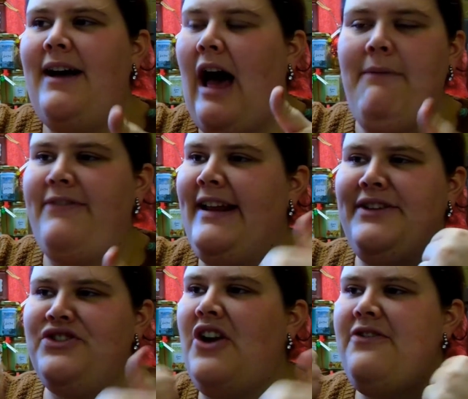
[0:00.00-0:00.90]
I'm
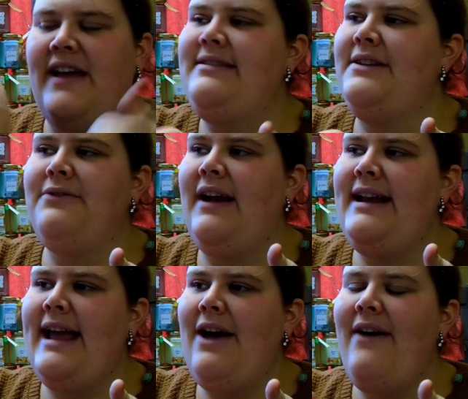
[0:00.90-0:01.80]
feeling so festive
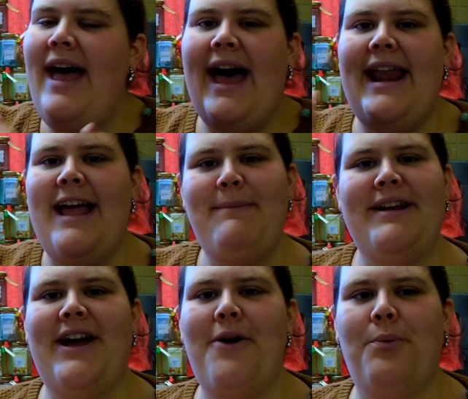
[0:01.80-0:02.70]
right now. And let
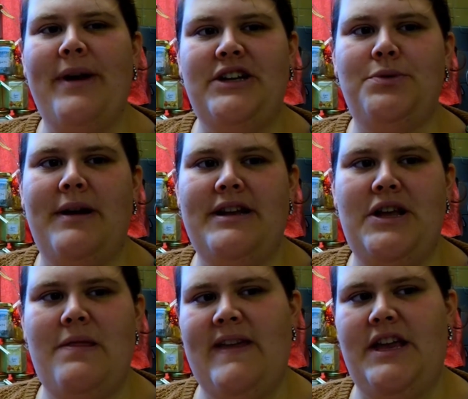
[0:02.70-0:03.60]
me know which one
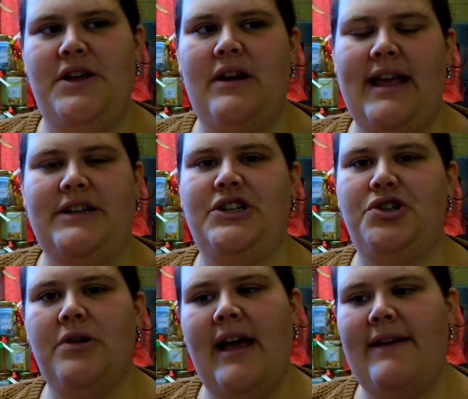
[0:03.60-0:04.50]
you think you'd like to
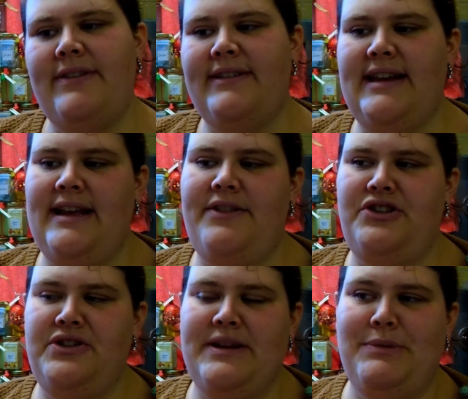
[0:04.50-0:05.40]
try. If there's any
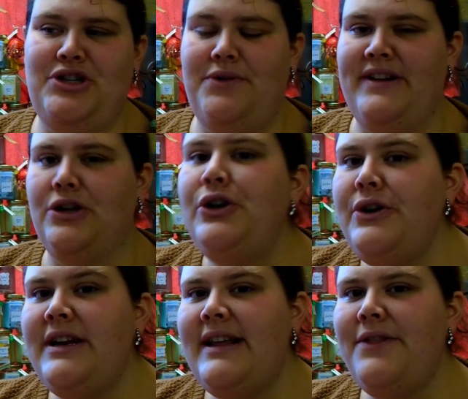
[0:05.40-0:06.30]
others you think we should have
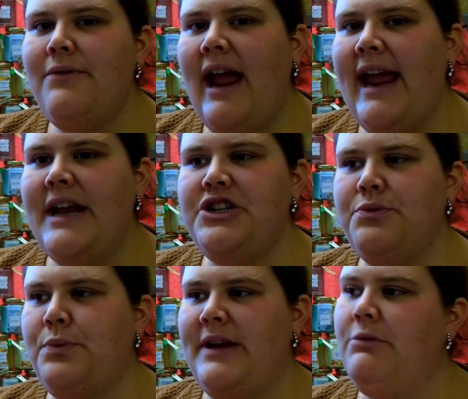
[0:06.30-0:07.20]
included in the
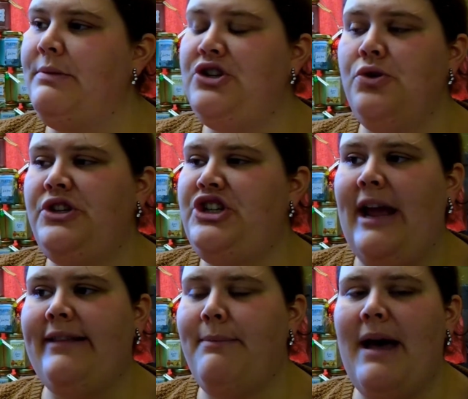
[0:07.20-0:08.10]
range, we will be sure to
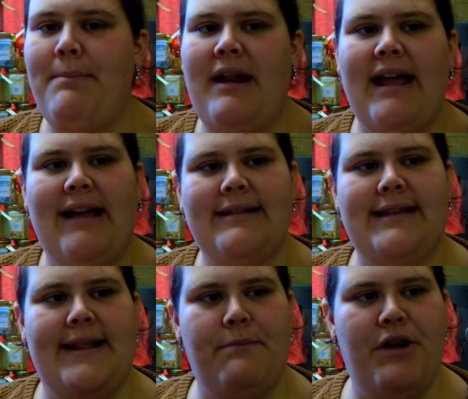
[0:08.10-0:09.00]
check them out. But like I
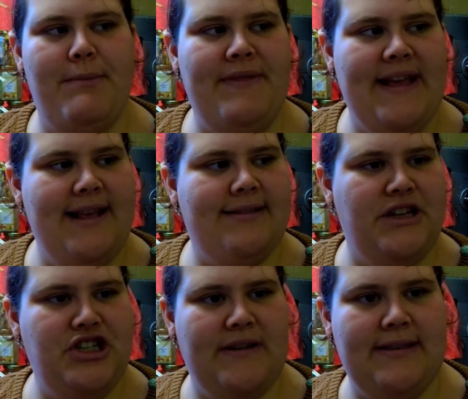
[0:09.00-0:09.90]
said, at the moment, these
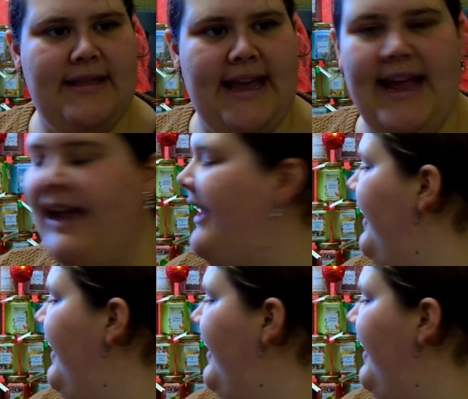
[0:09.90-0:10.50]
are just the